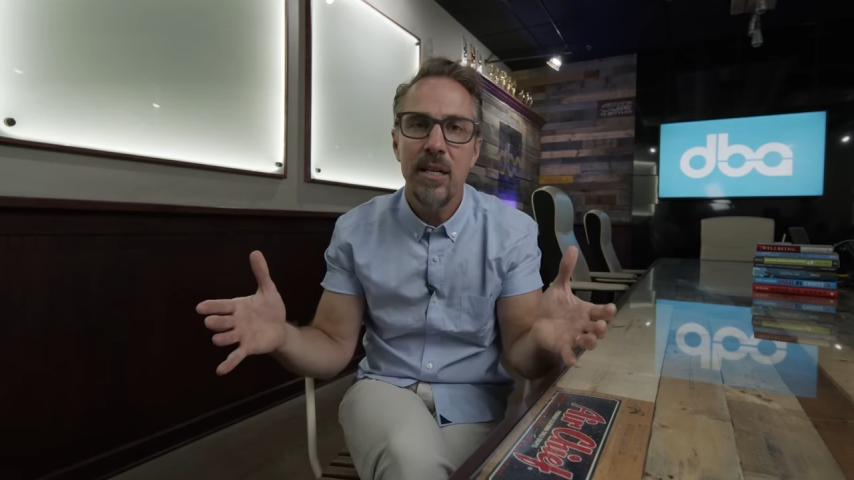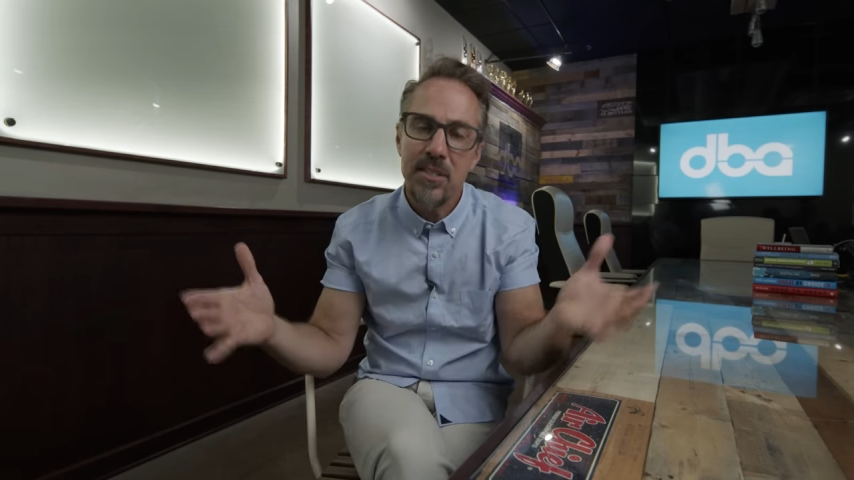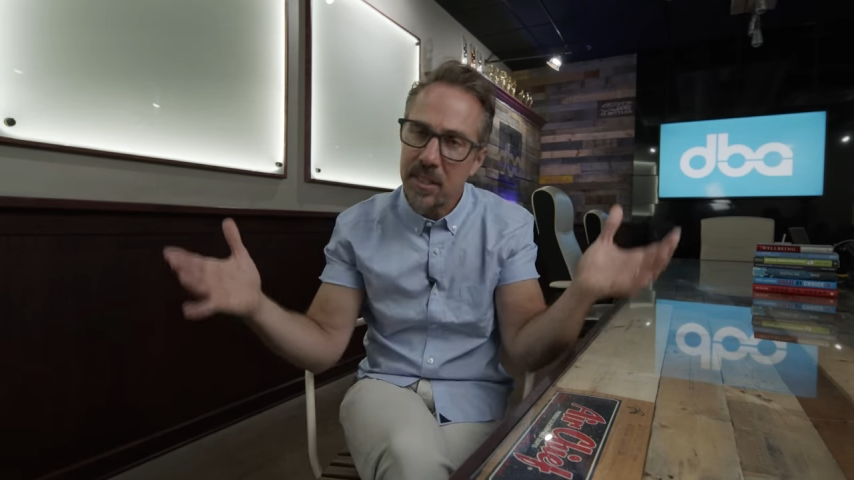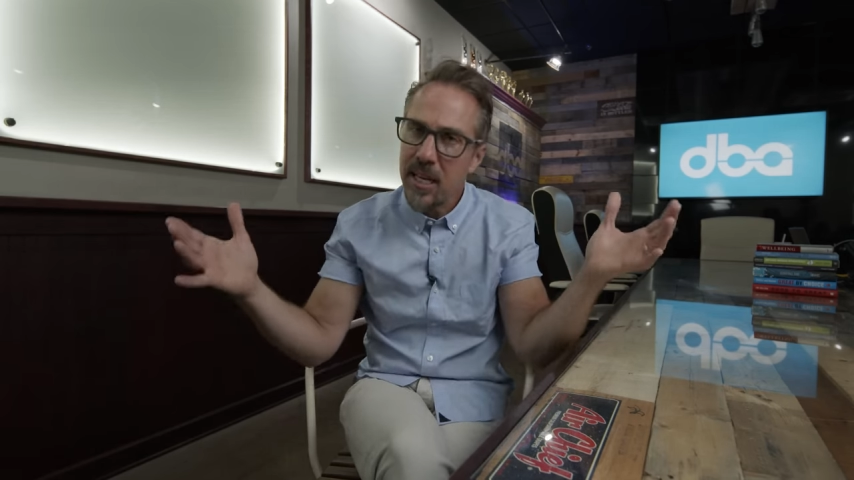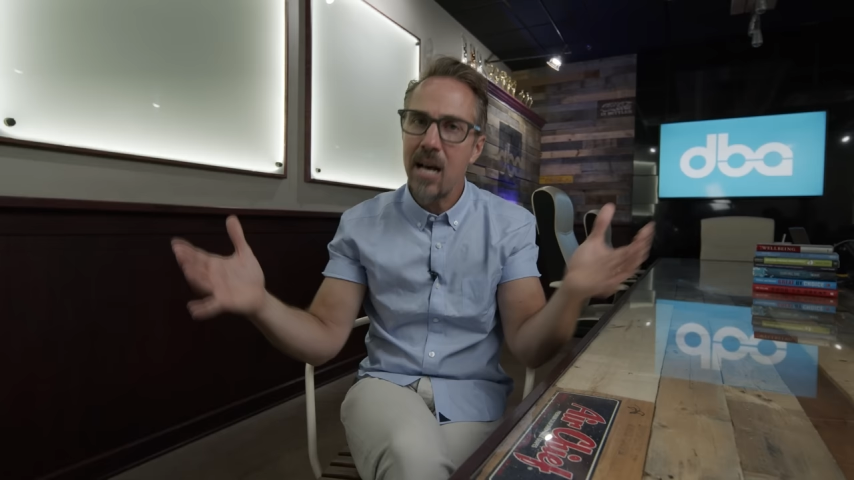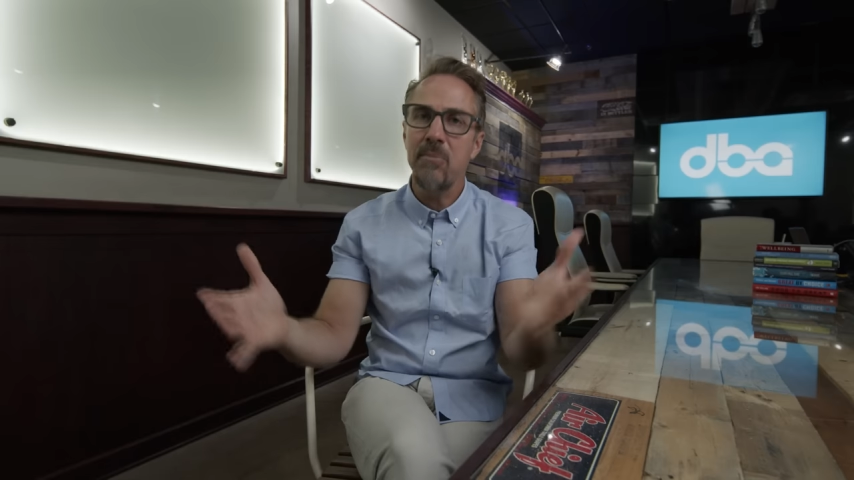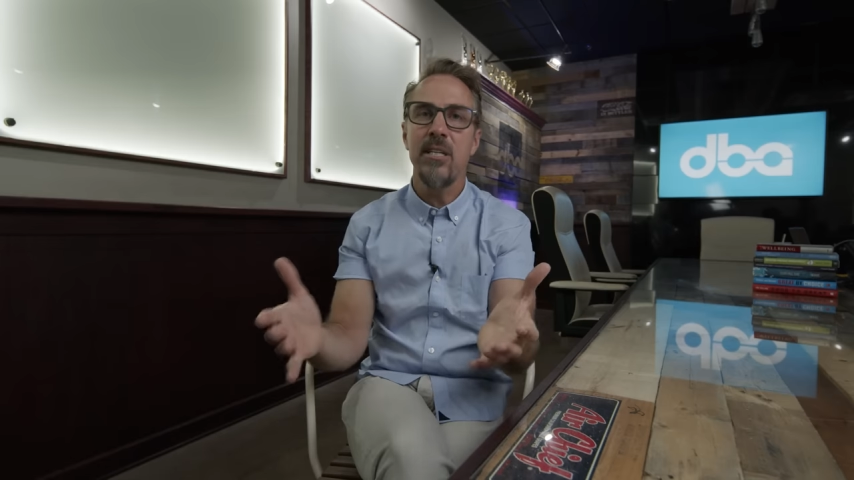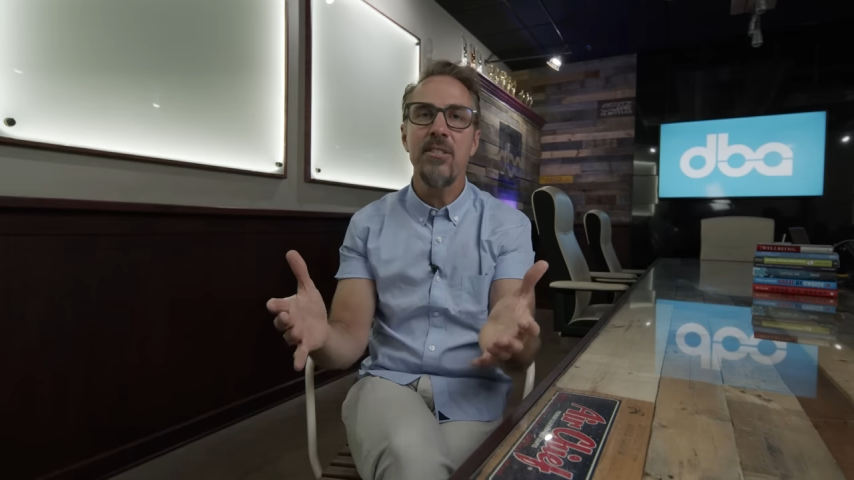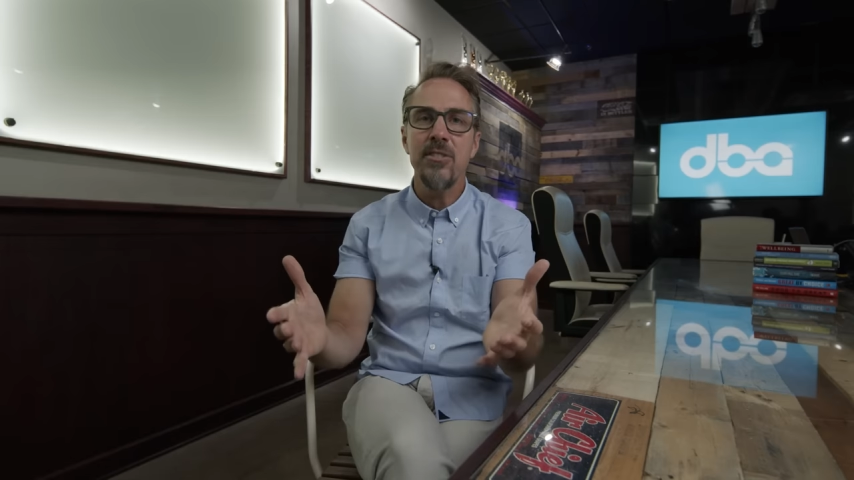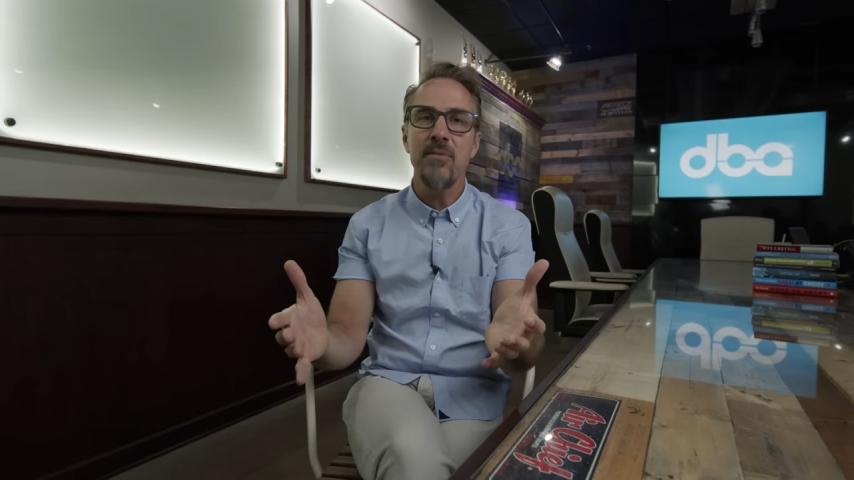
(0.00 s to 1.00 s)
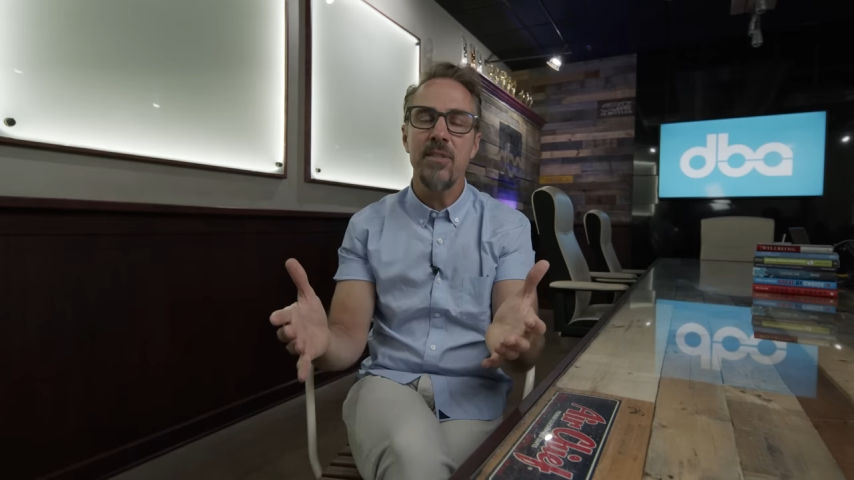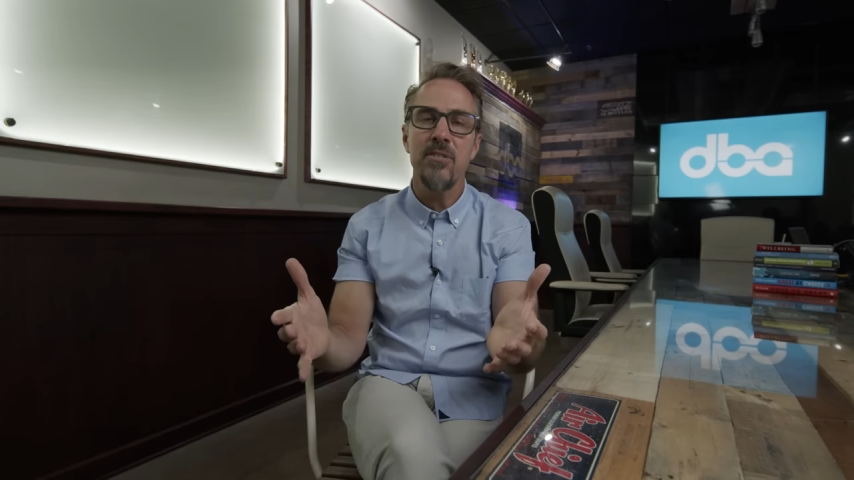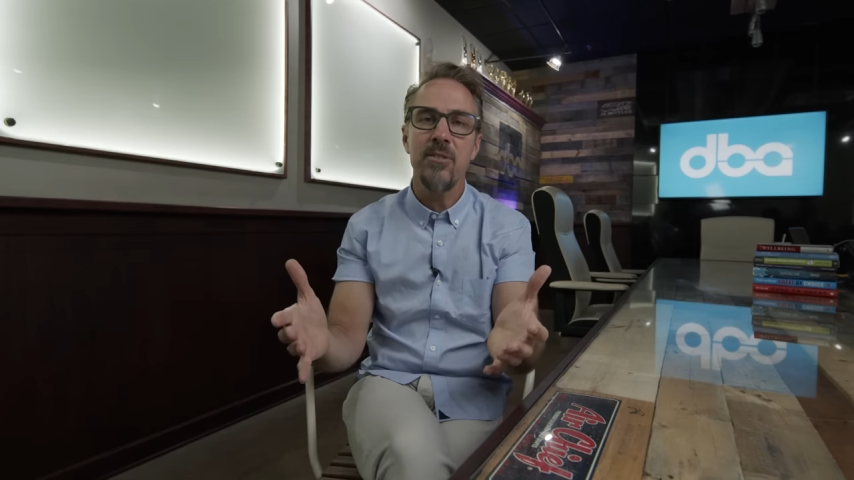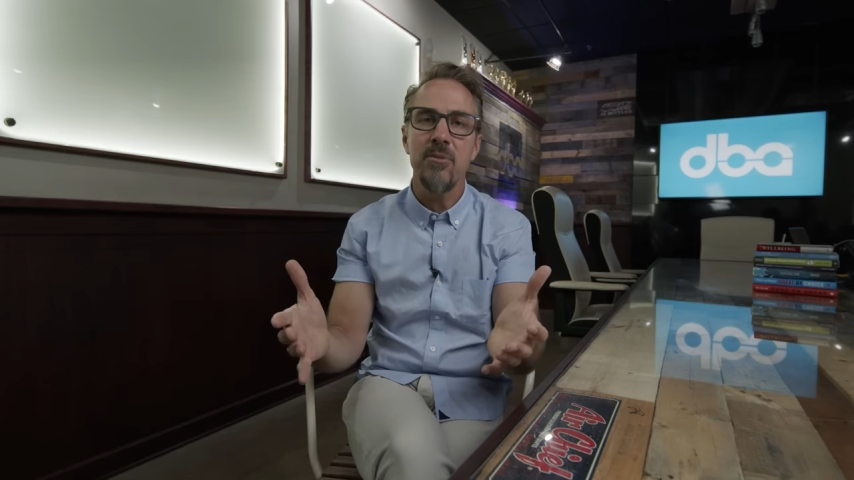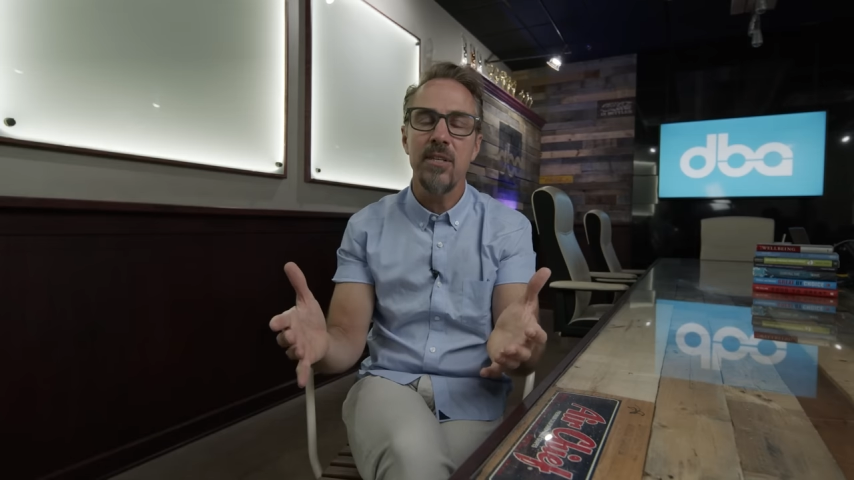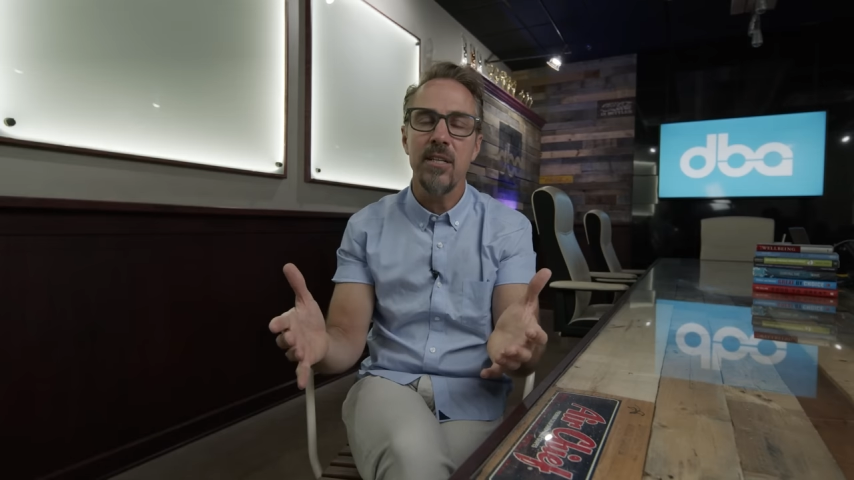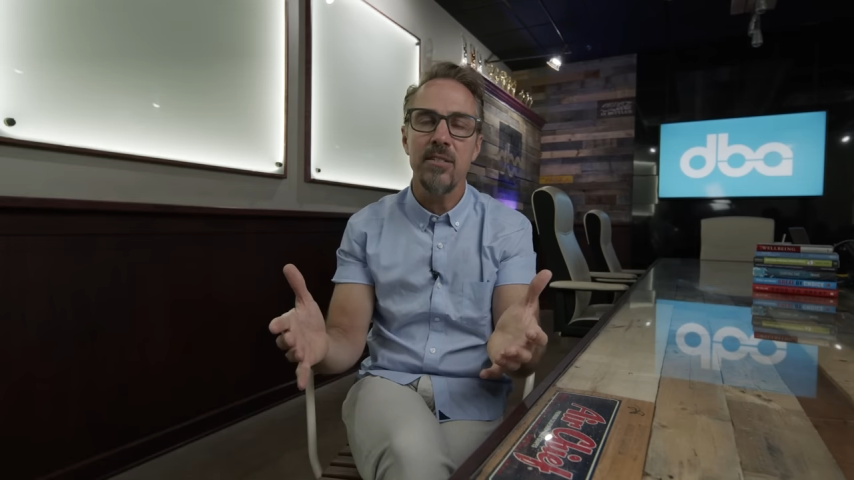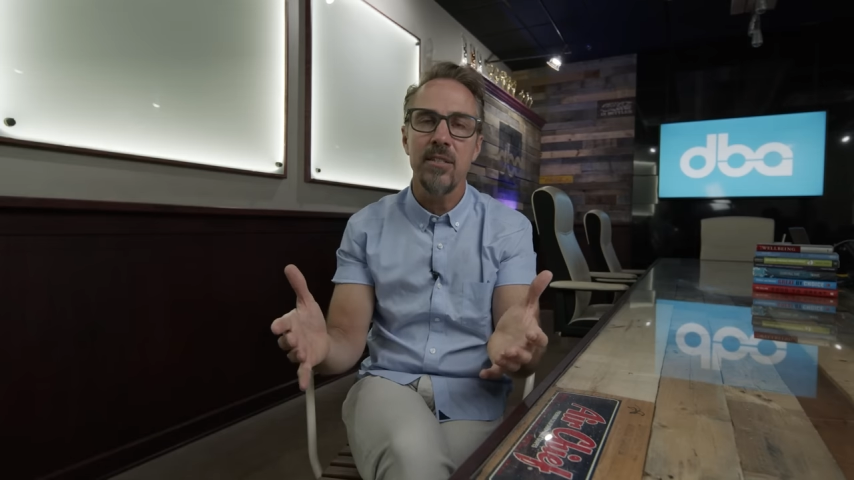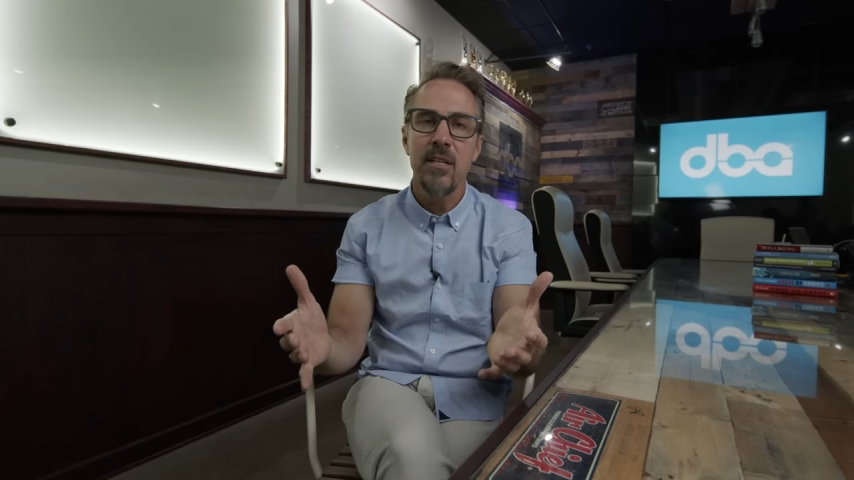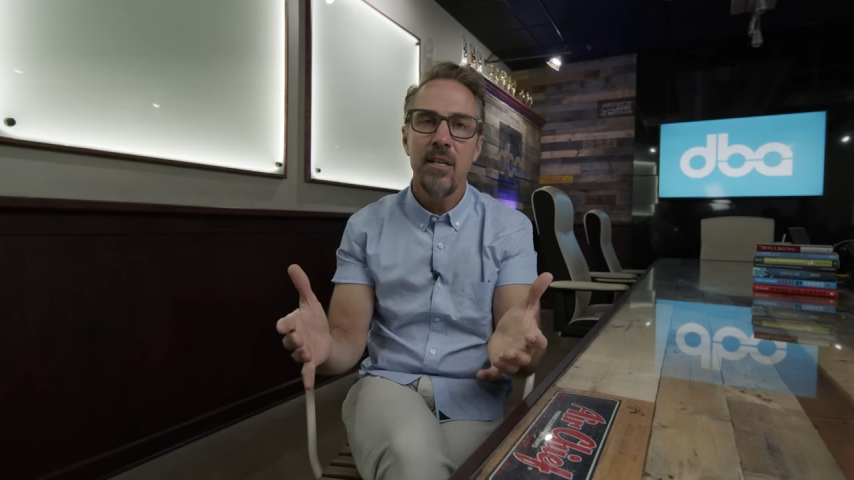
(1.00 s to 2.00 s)
It's a combination of these two
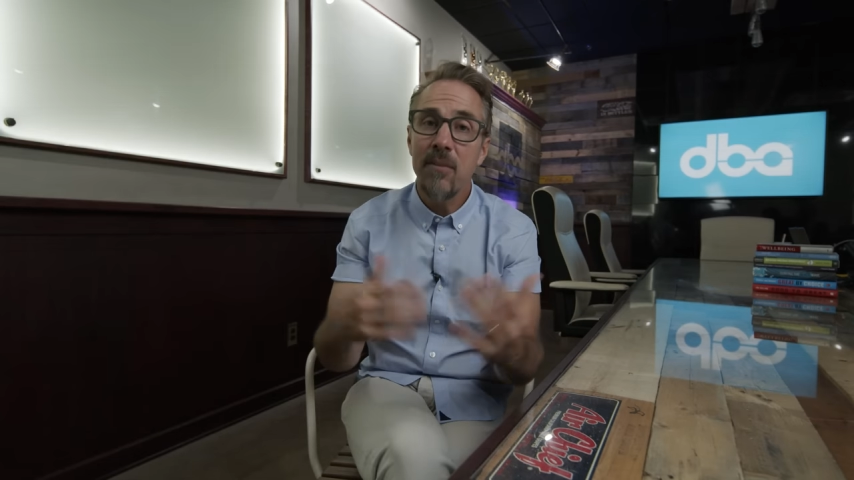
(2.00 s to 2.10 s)
things.